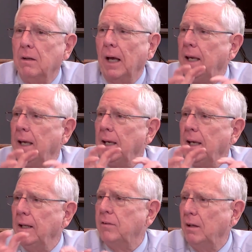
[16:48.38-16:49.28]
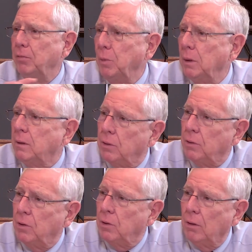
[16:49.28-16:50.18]
I can't tell from what the
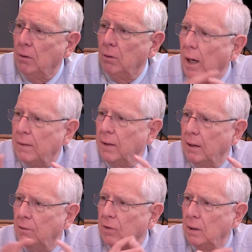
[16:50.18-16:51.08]
material why that is.